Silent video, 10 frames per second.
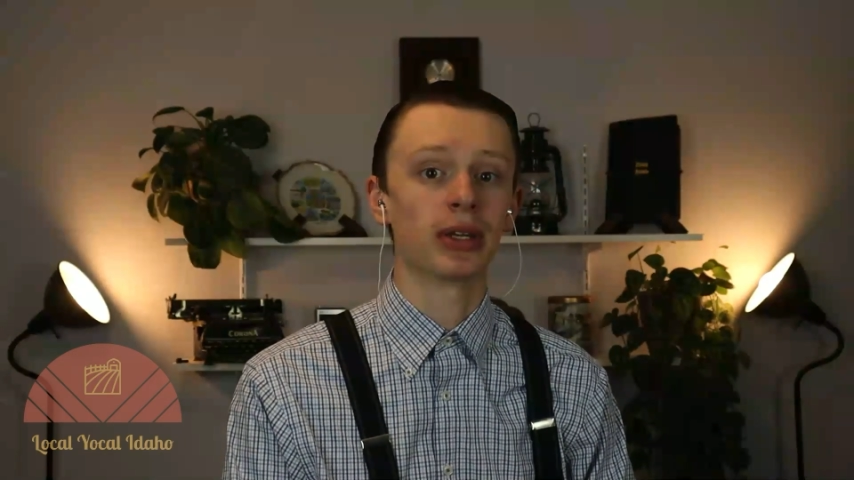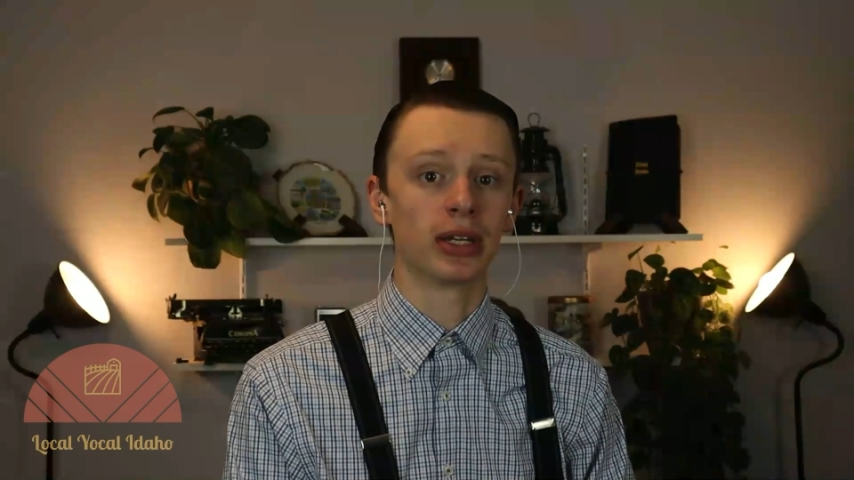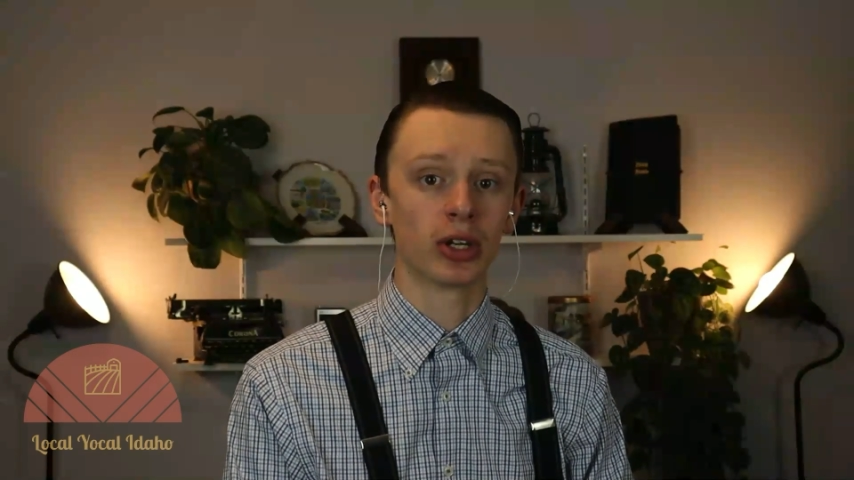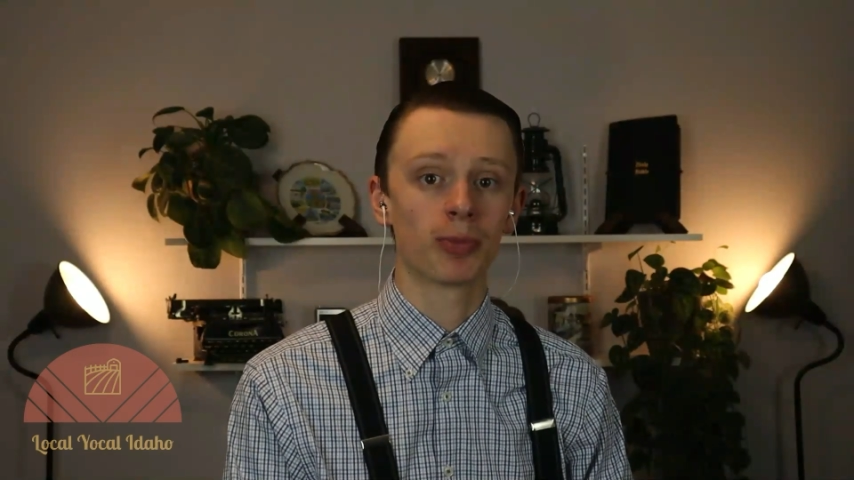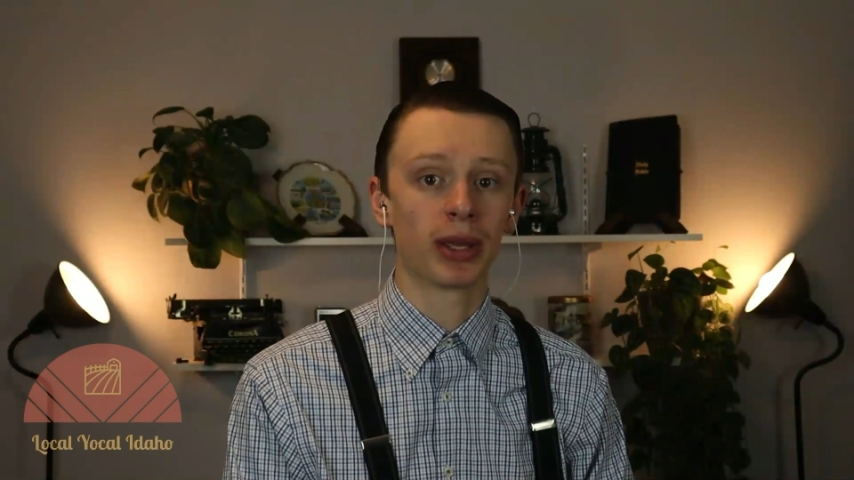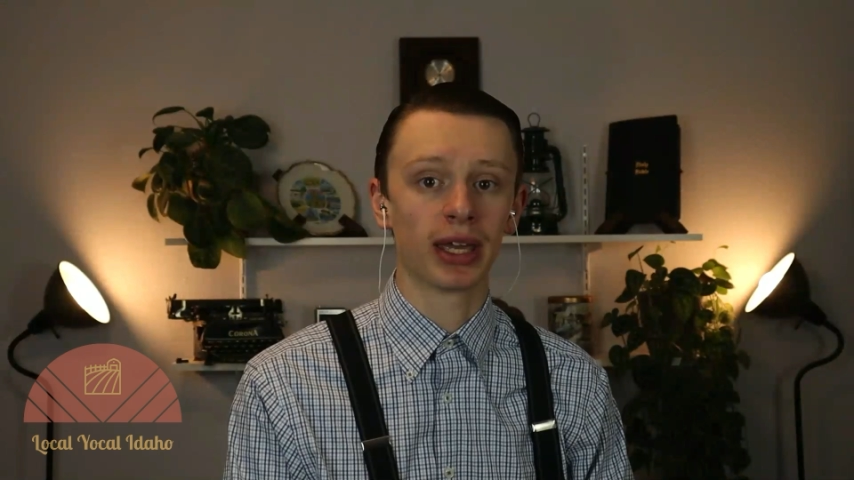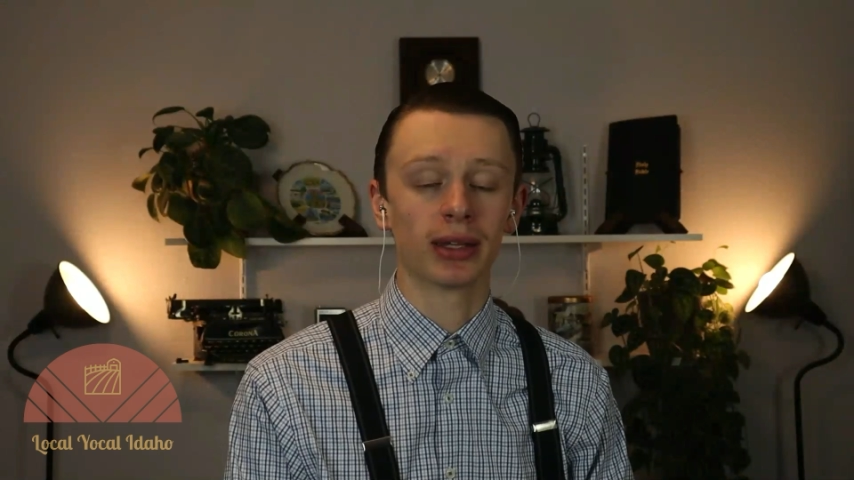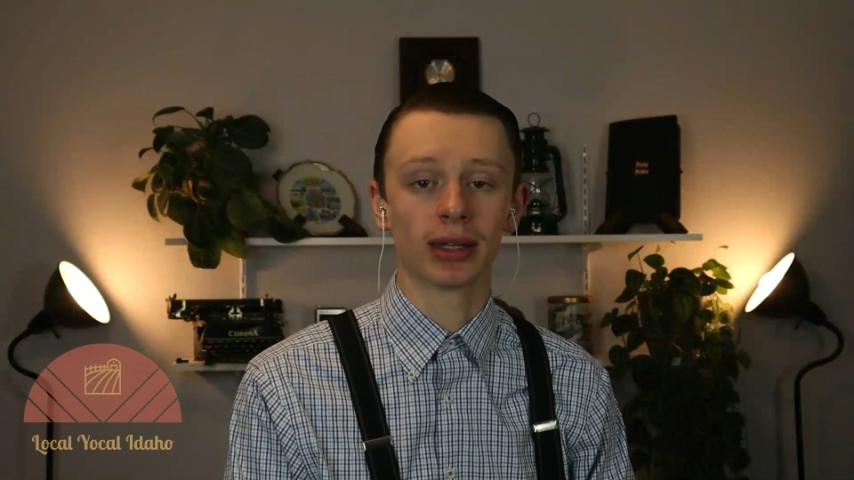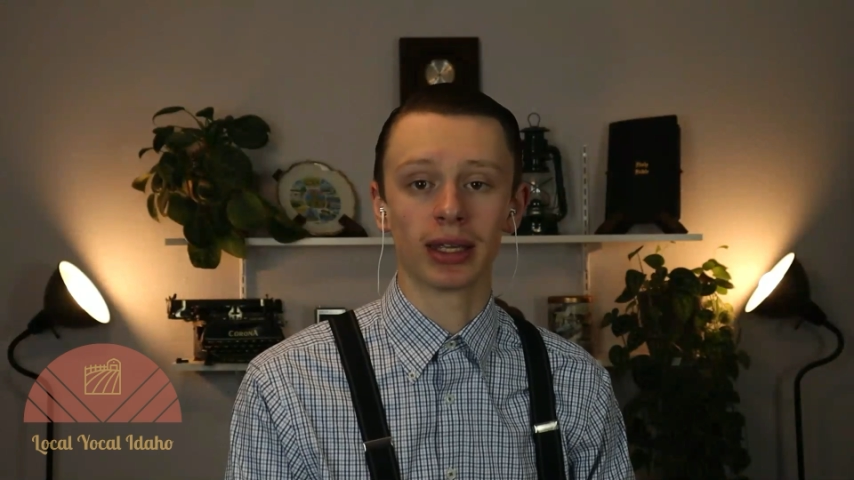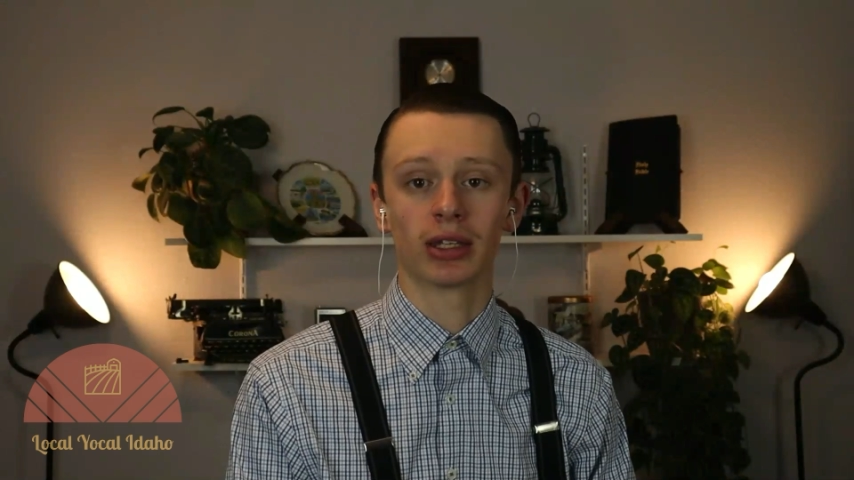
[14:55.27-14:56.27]
near Payette
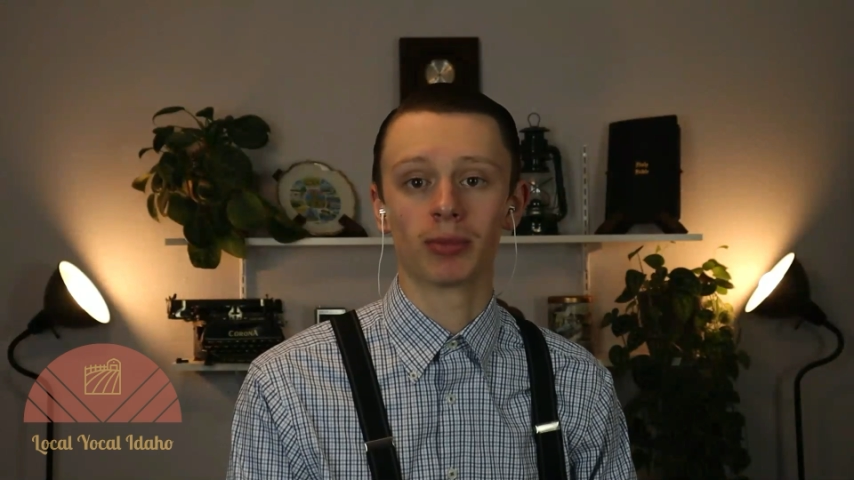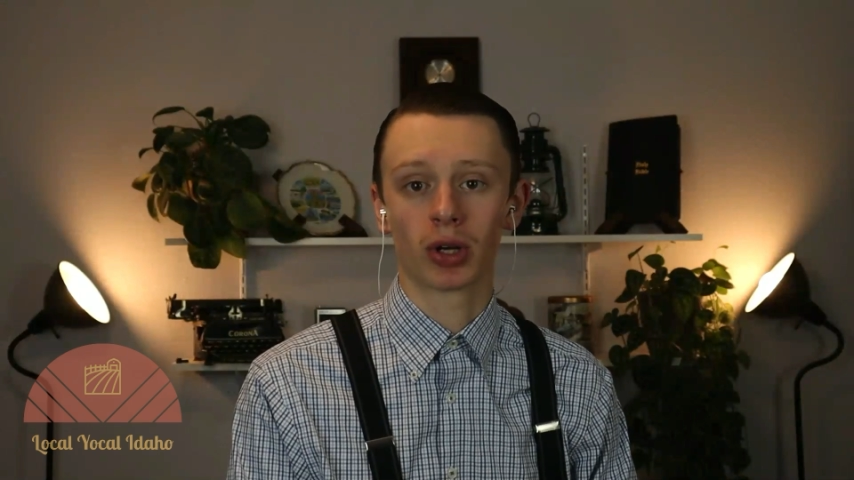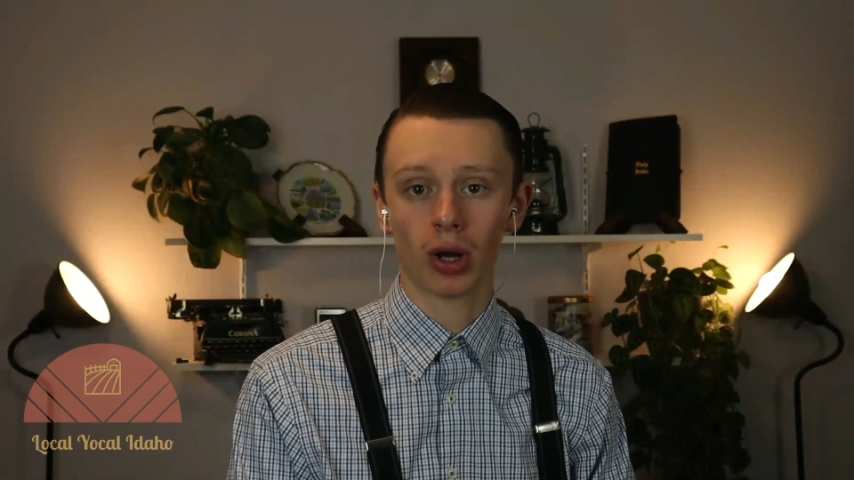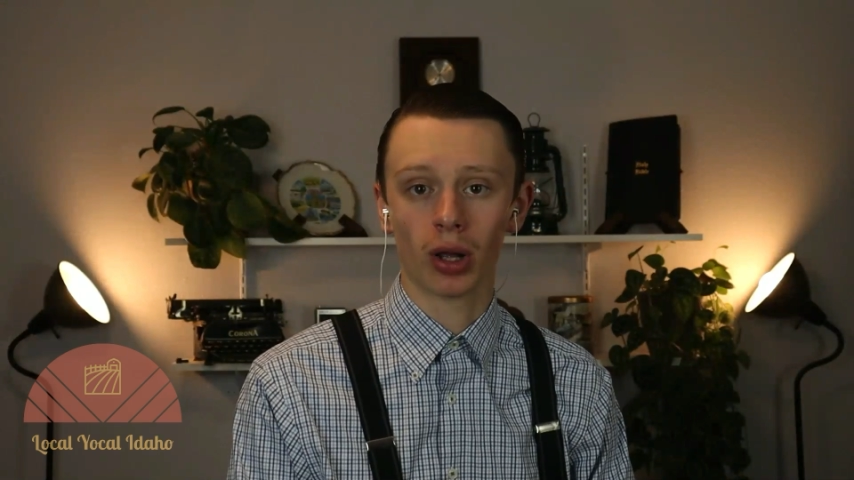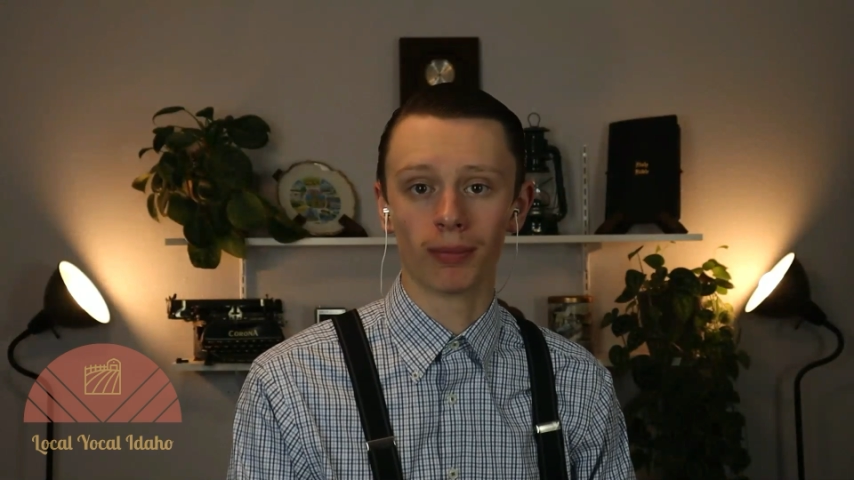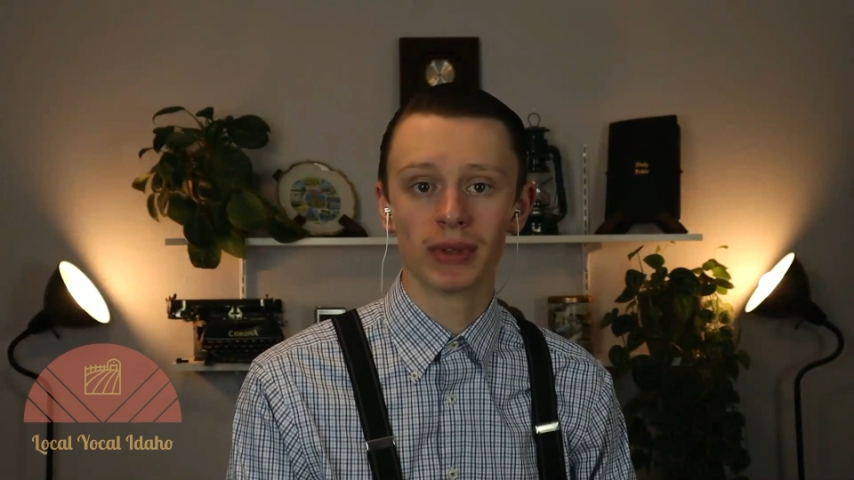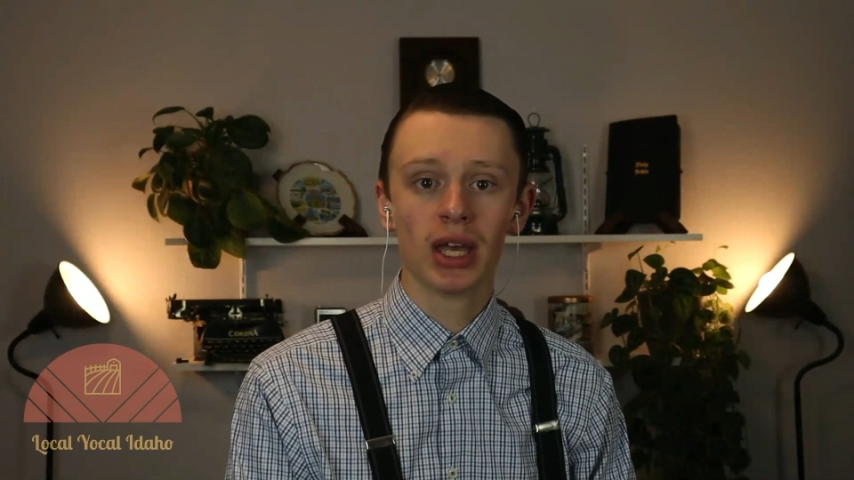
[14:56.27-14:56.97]
Lake in McCall.